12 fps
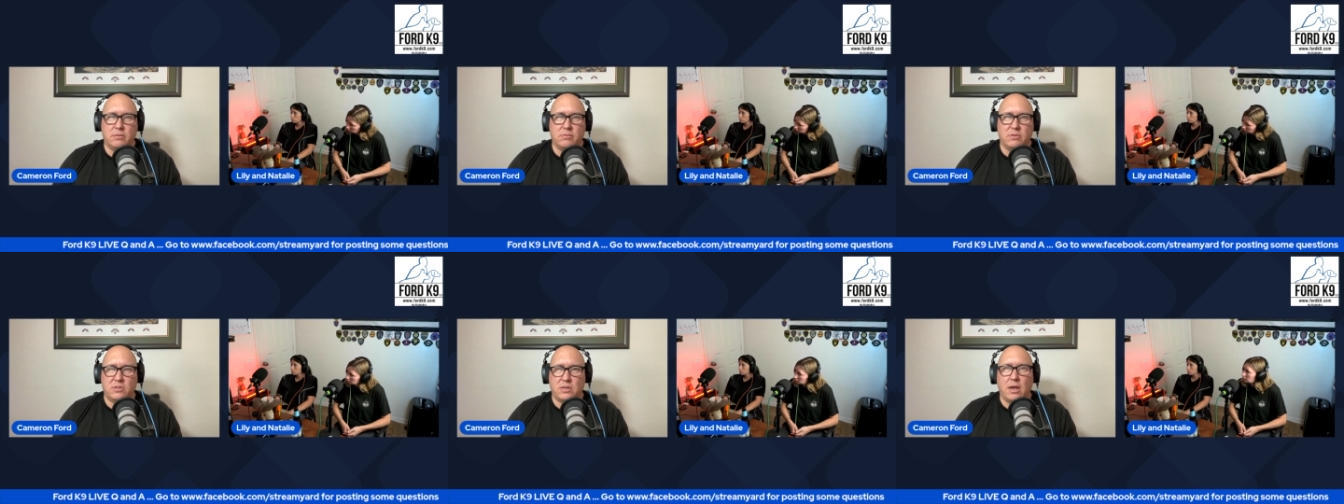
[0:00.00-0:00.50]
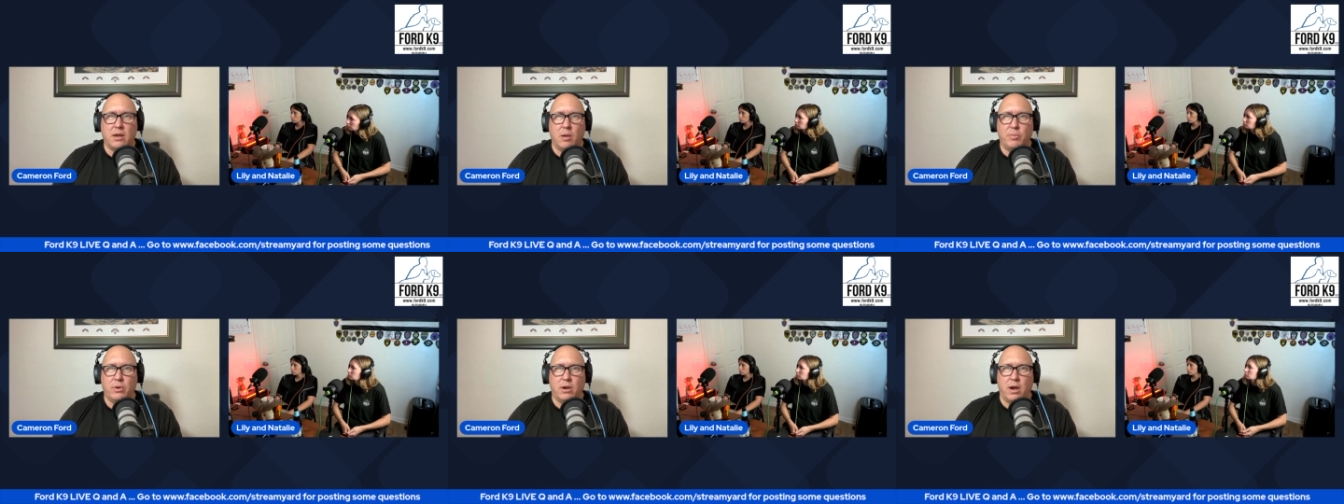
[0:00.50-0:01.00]

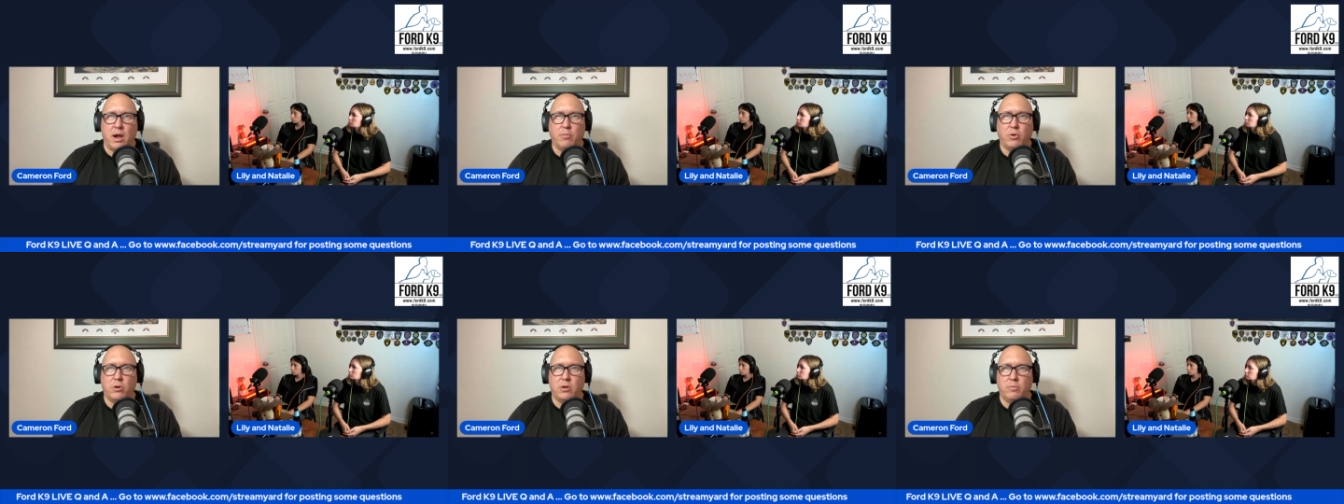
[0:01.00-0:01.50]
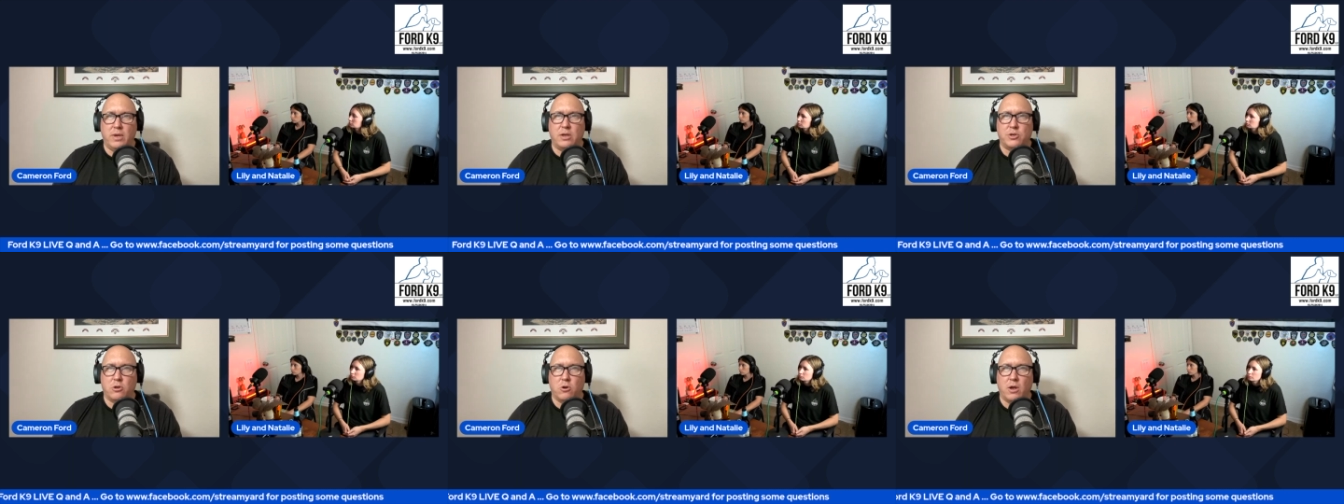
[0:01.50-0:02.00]
setup, I'm going to
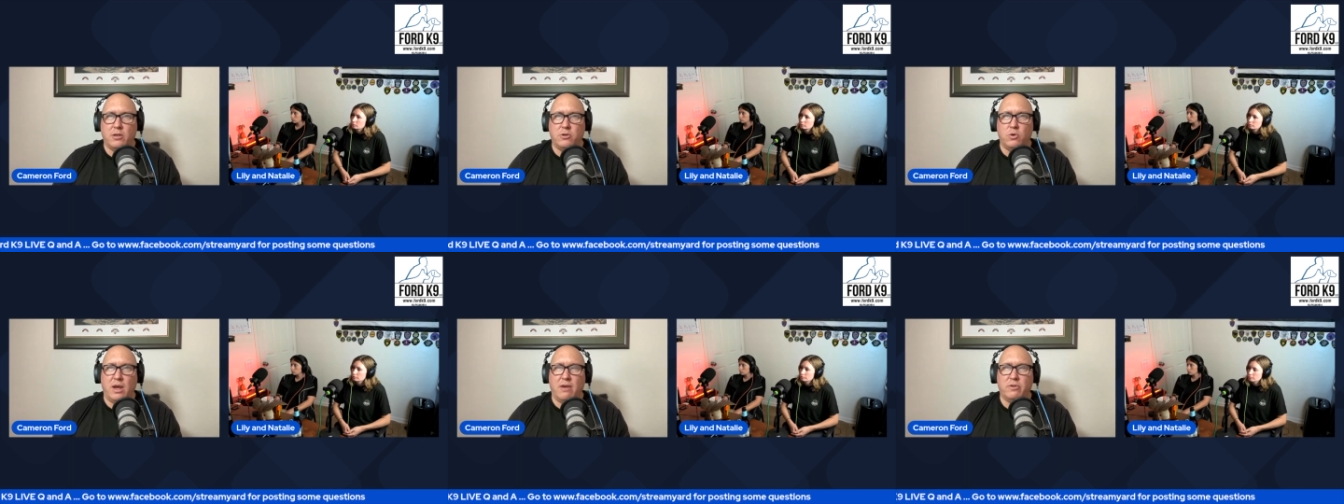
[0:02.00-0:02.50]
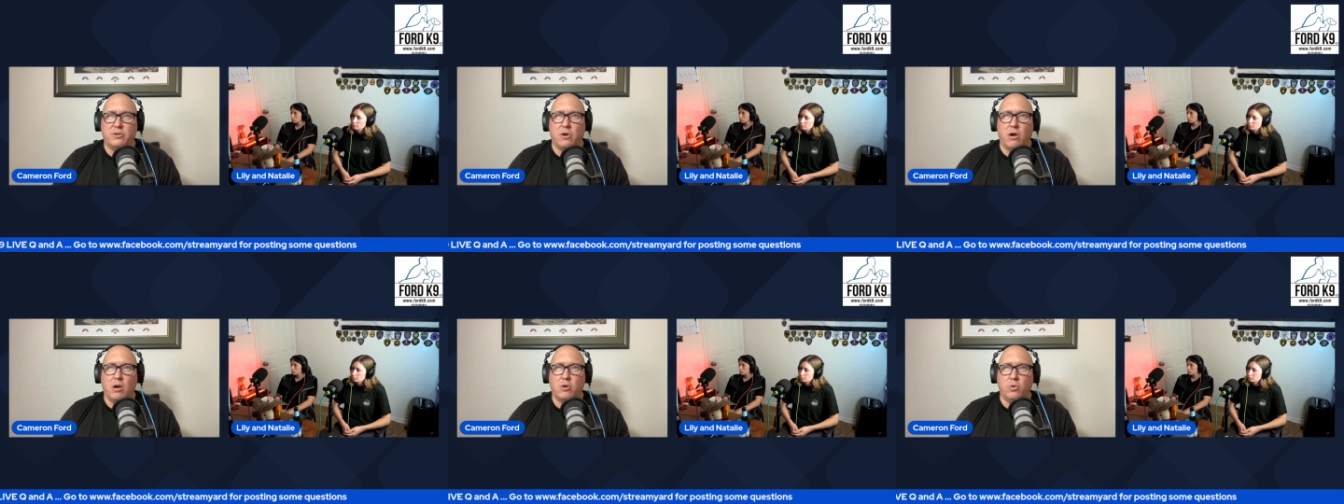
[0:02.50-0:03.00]
make sure I do have a
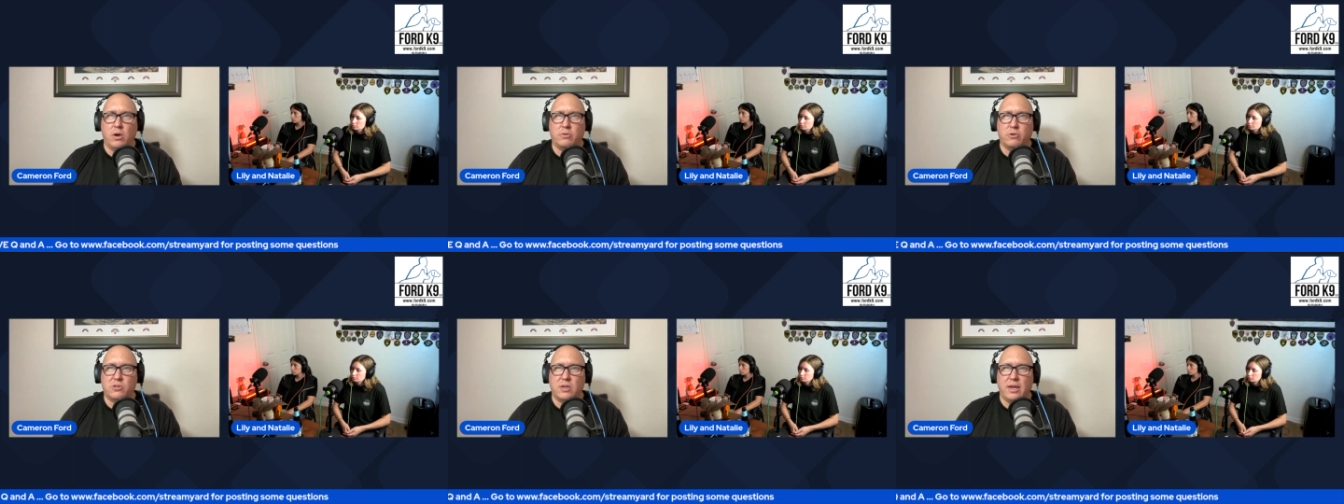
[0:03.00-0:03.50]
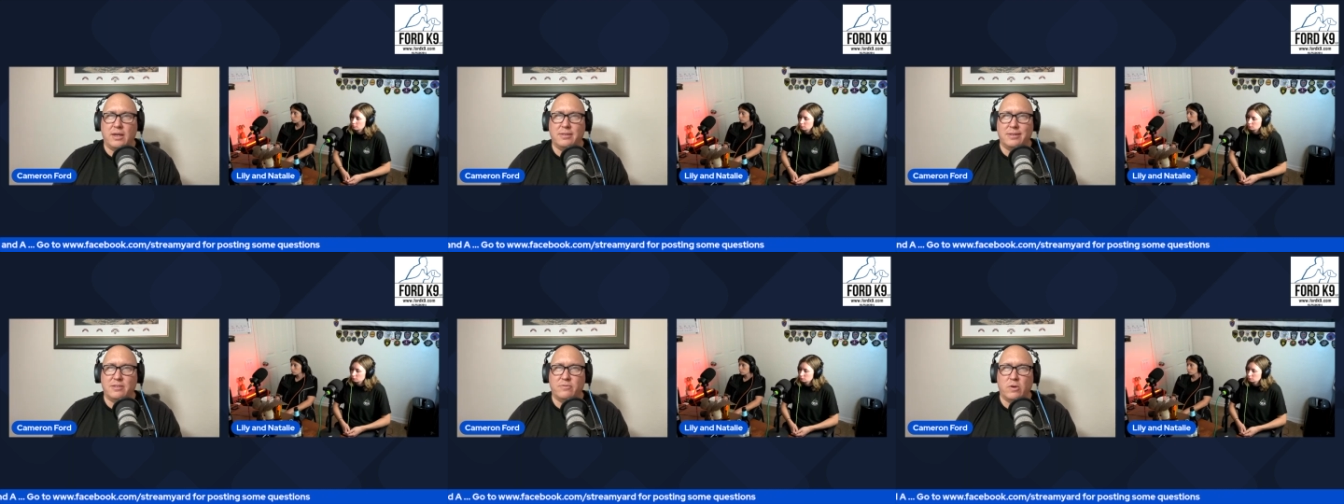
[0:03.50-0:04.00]
dog who
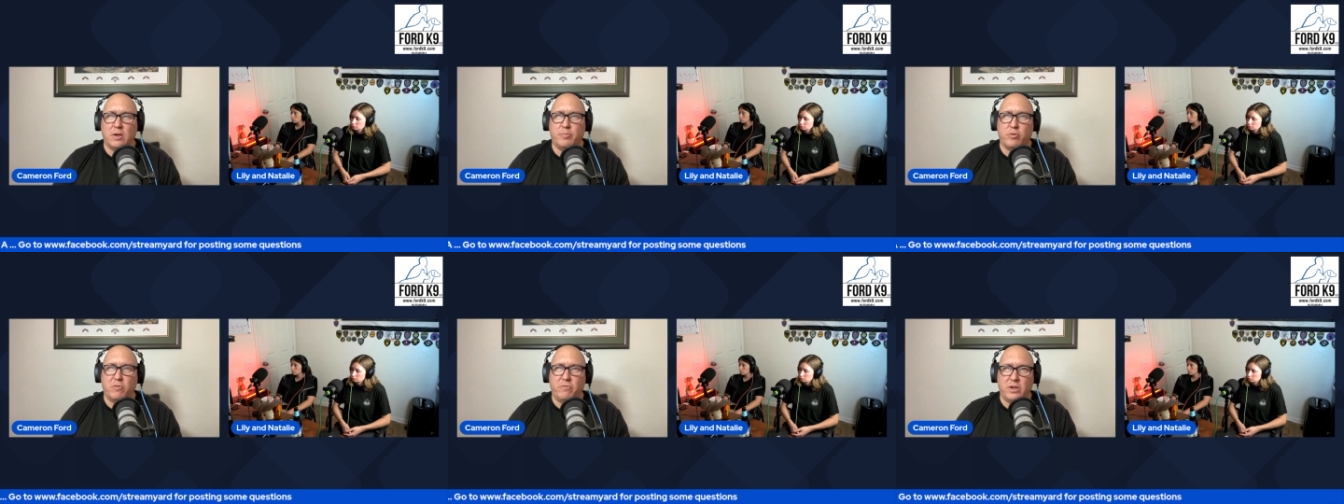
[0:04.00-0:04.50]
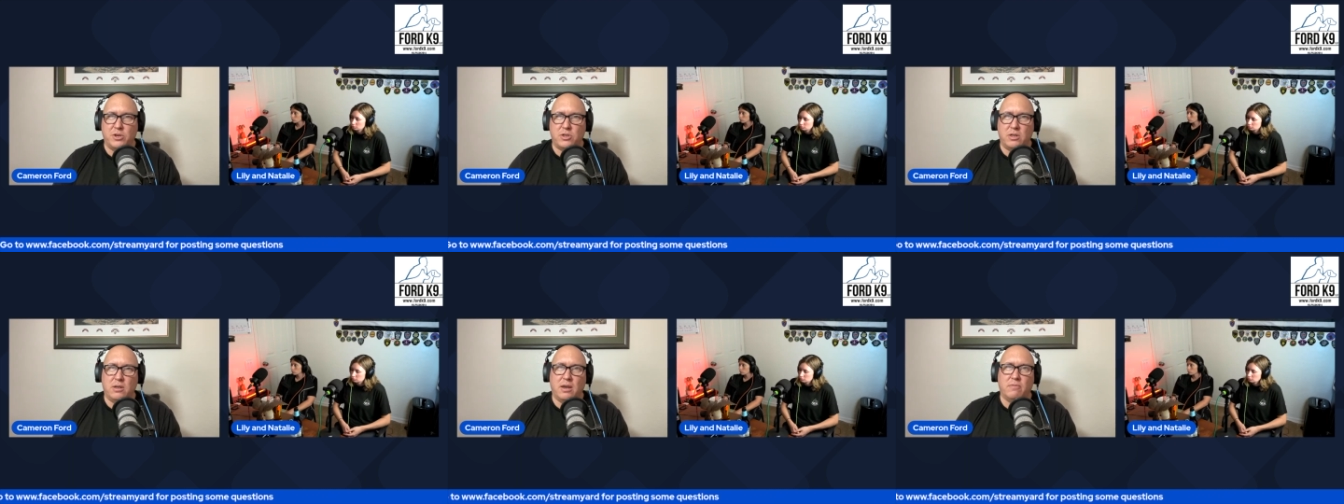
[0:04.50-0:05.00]
understands and is very
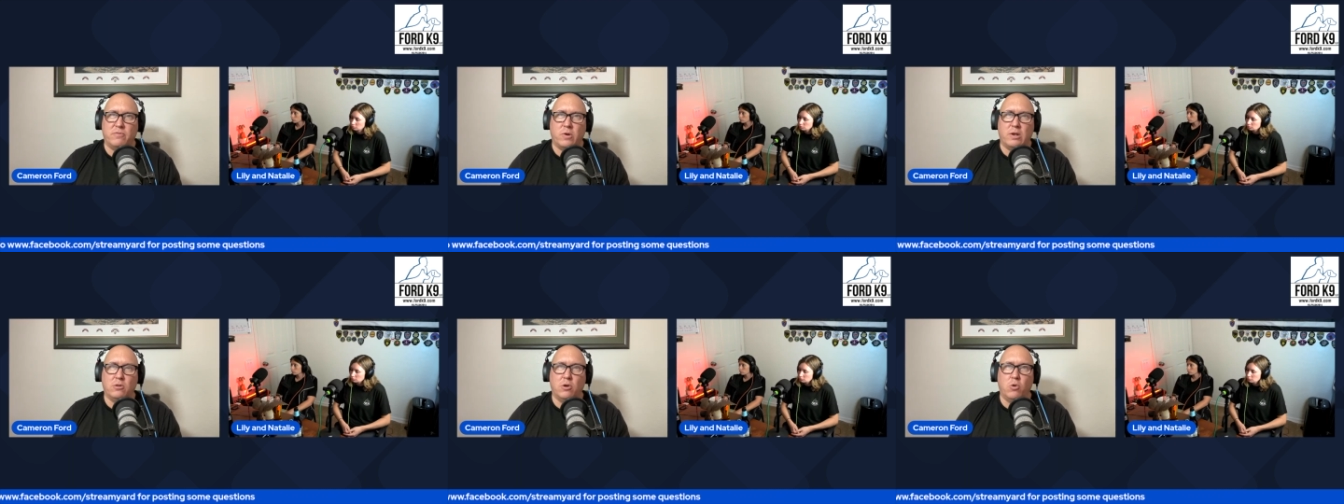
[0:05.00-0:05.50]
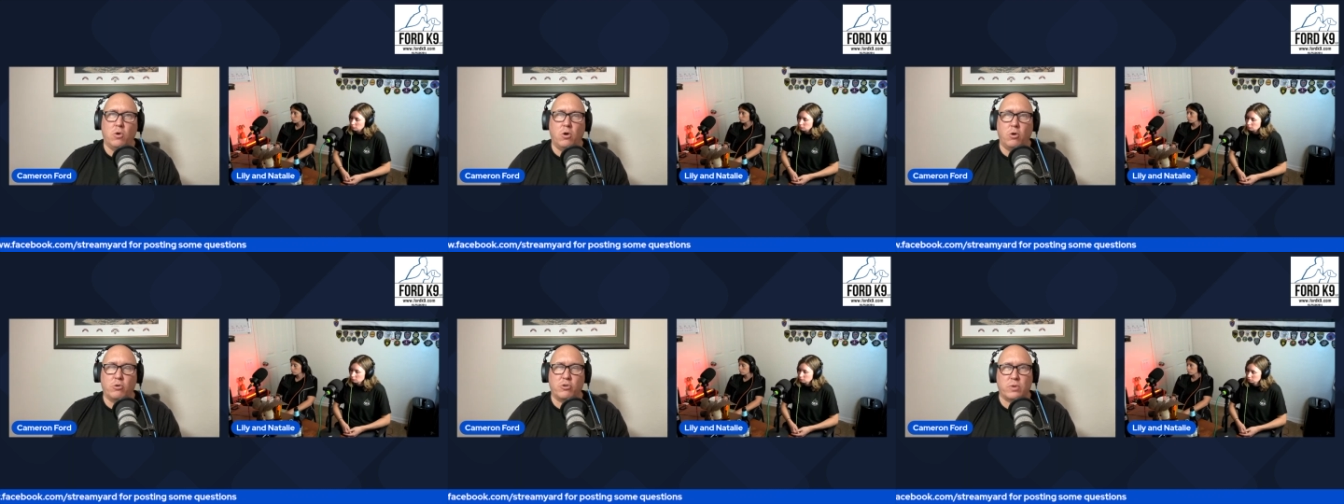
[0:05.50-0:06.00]
proficient at very low
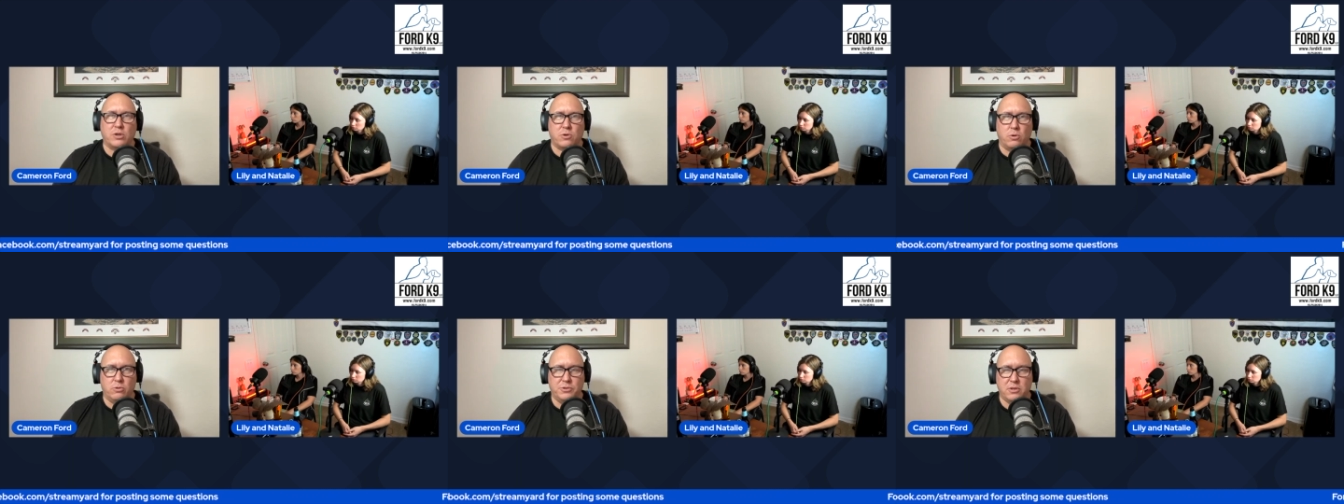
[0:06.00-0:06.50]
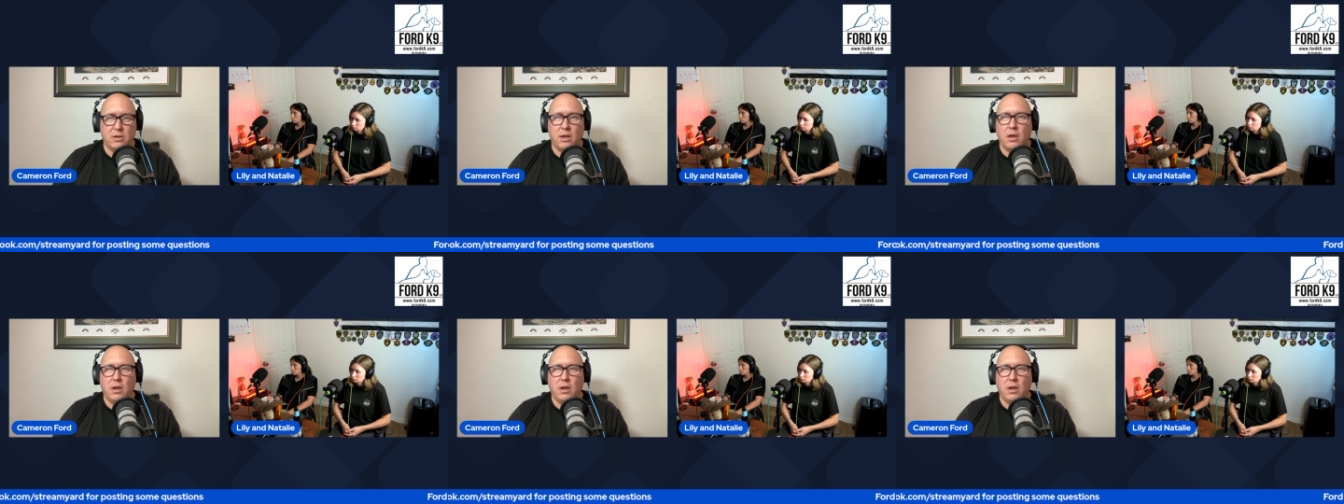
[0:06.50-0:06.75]
odor thresholds,